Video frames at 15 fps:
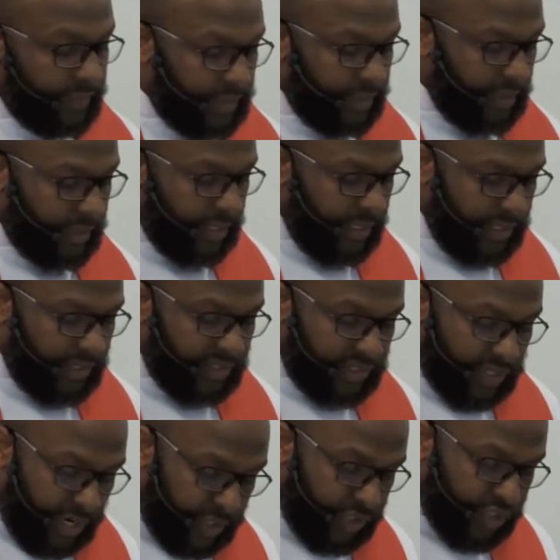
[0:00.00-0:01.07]
And it is
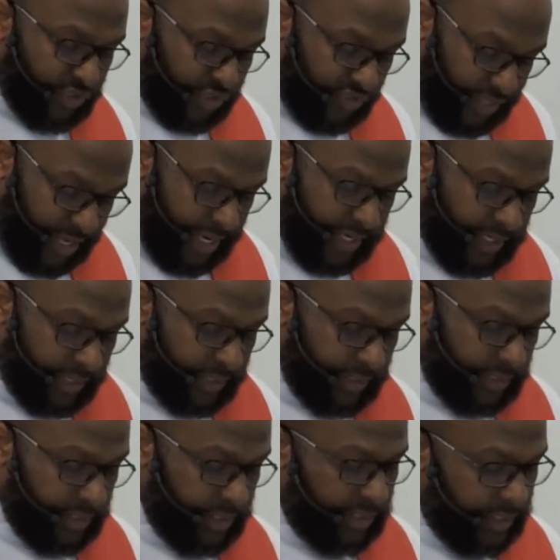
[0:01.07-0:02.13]
hard to
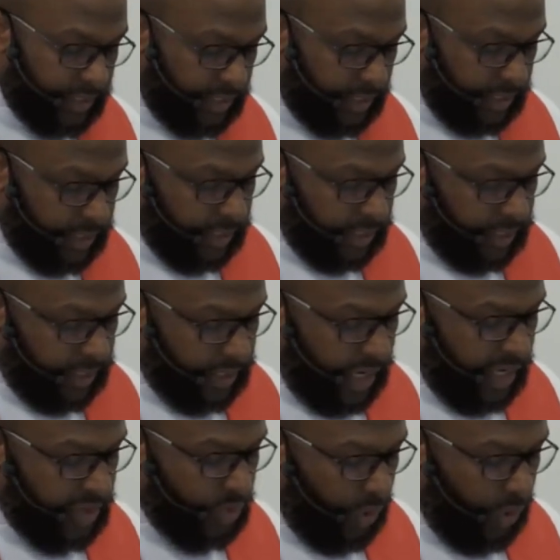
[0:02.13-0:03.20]
stand
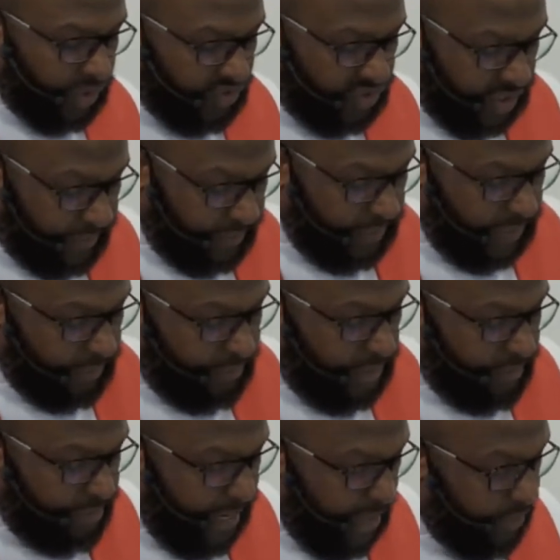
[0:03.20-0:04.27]
and watch something be
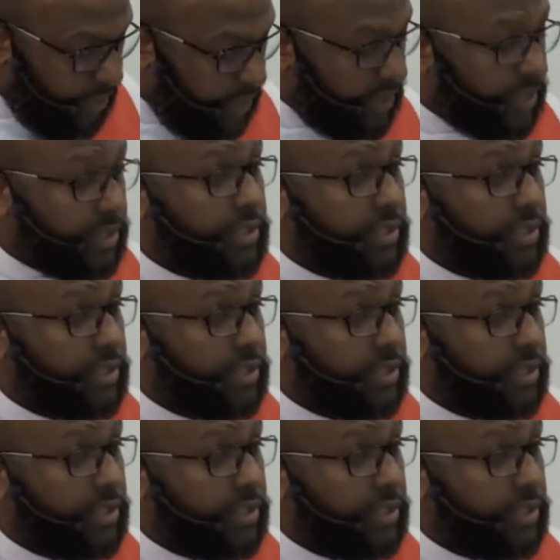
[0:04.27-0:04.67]
buried